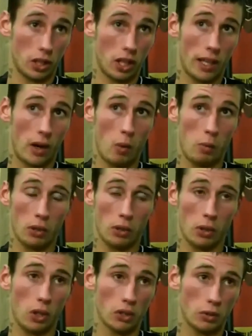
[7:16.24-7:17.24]
sort of that
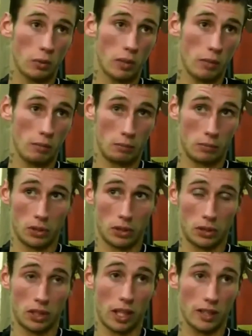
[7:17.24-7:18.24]
opened doors for me and
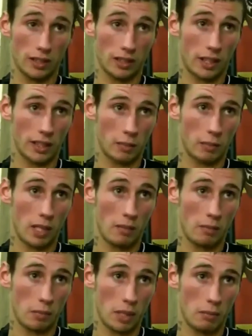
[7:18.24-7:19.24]
started to
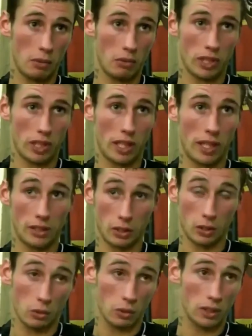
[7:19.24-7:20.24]
make people realise,
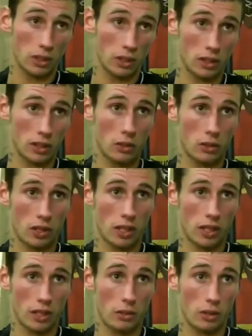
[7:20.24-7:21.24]
he's a good
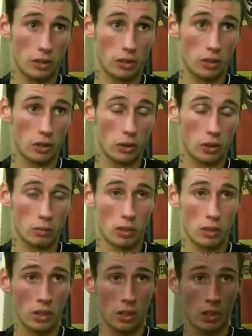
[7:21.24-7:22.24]
kid, he could do
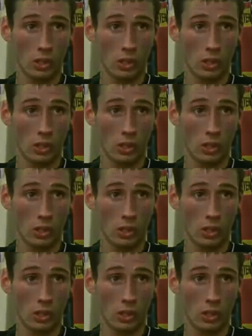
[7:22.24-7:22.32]
something.